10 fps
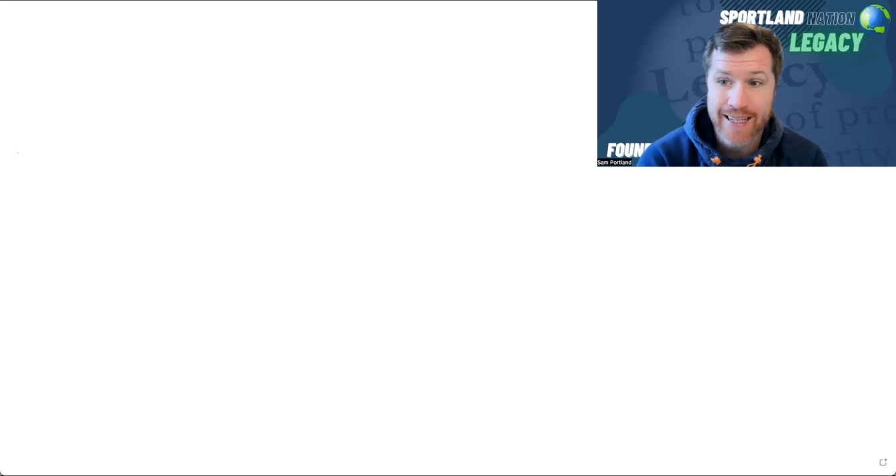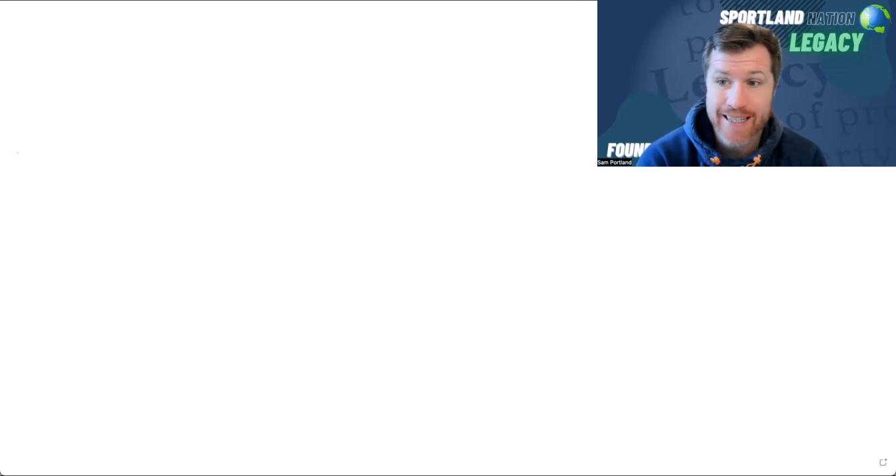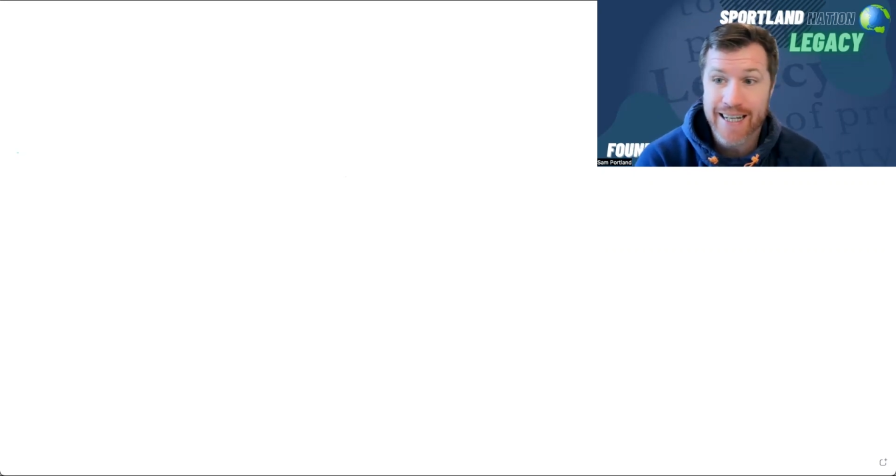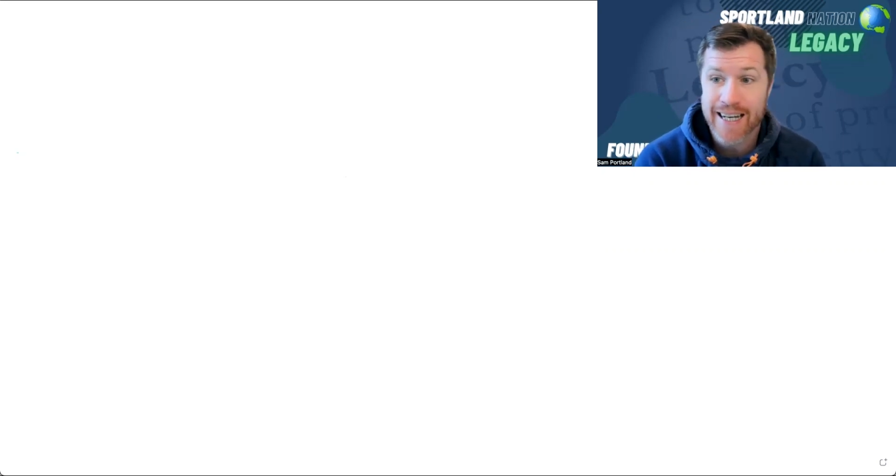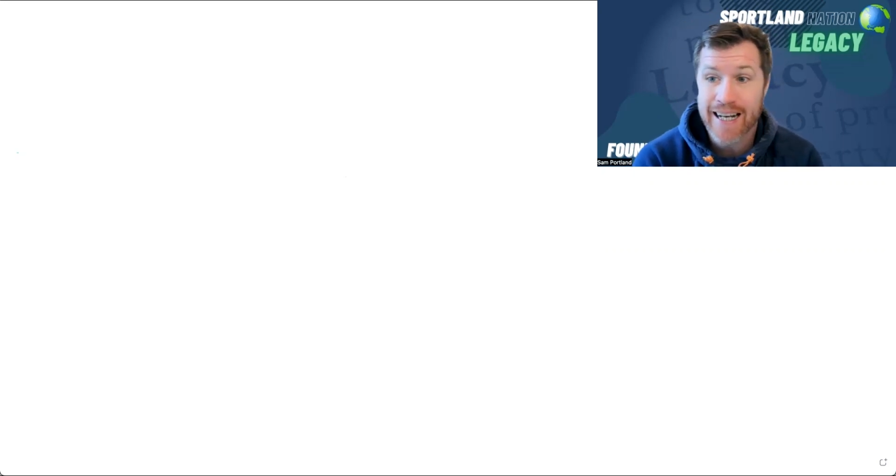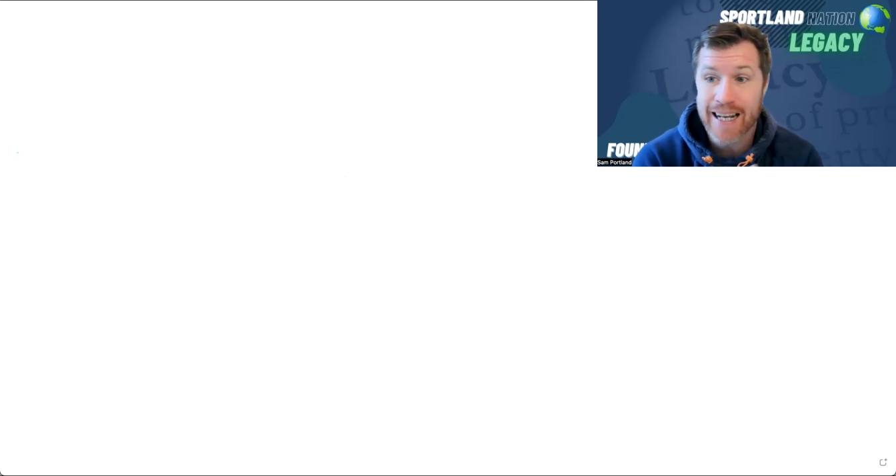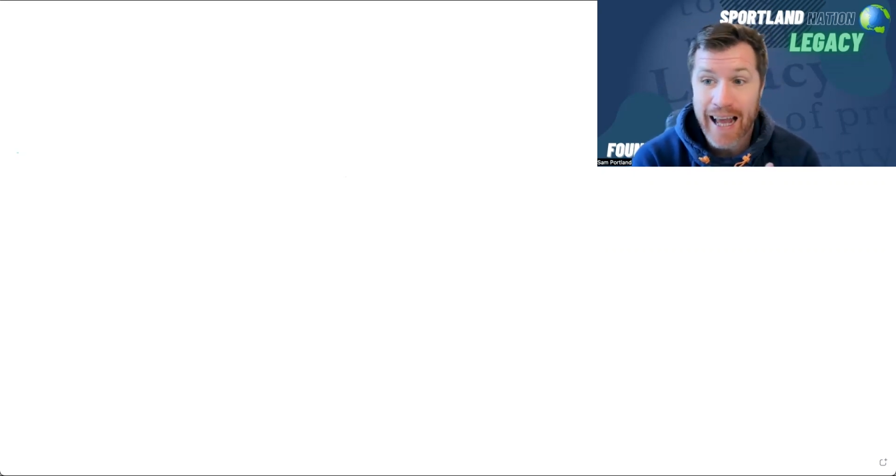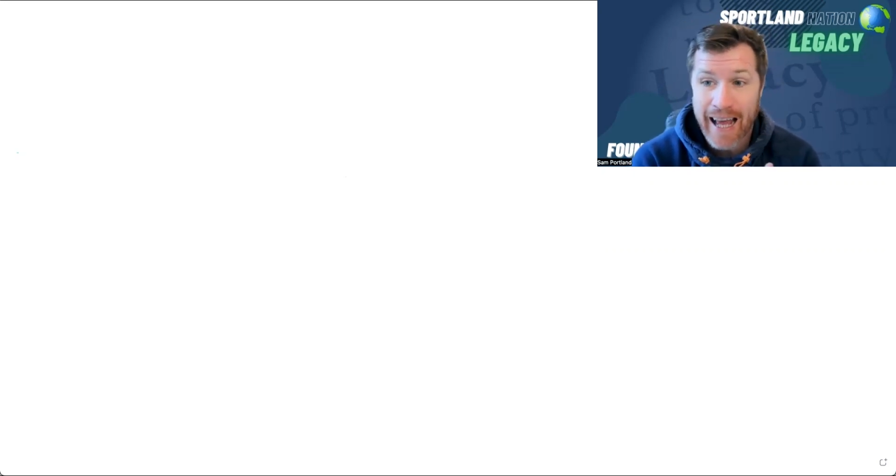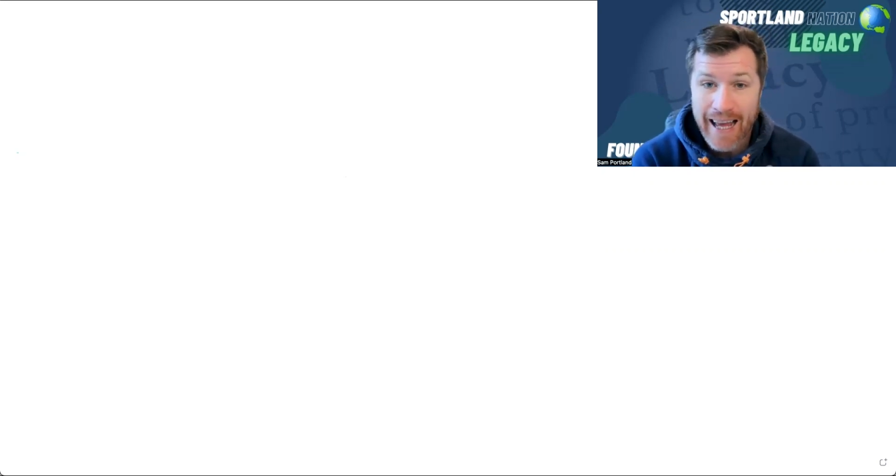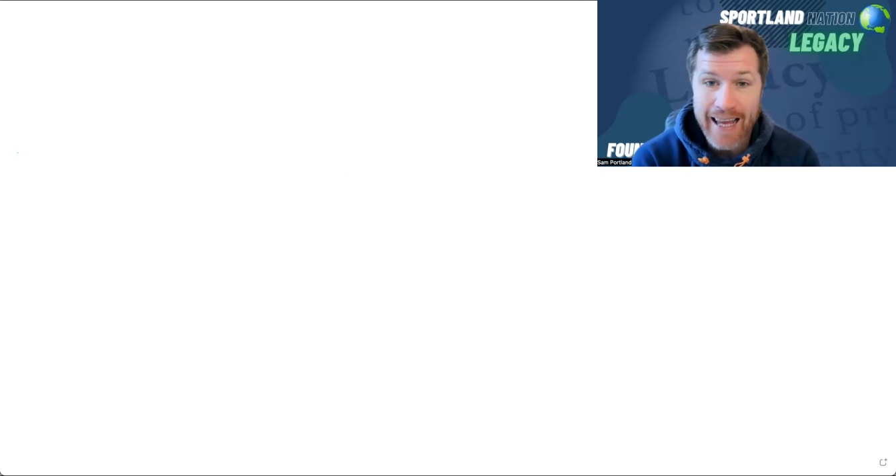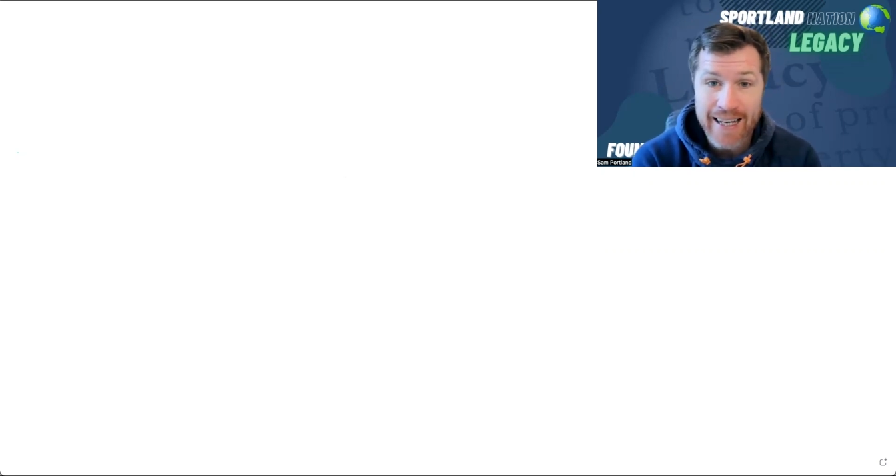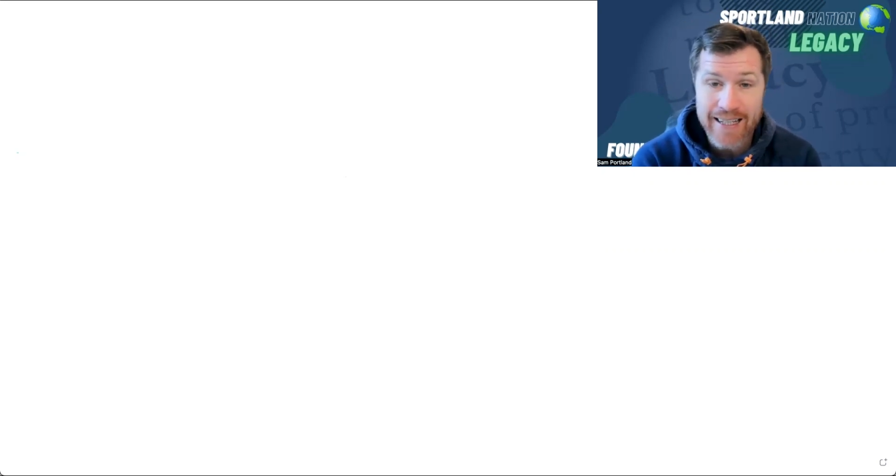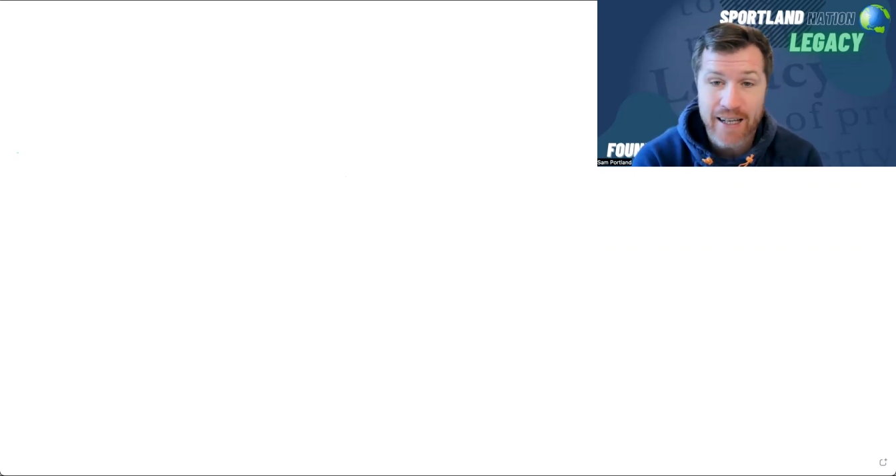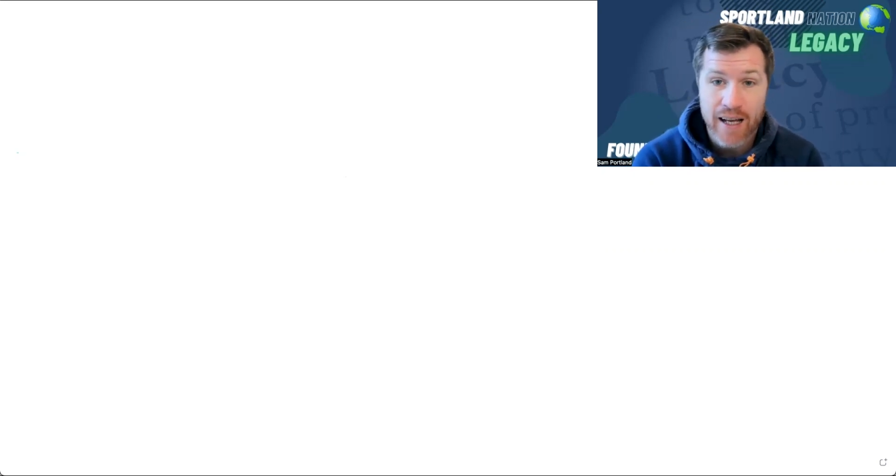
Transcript: the delayed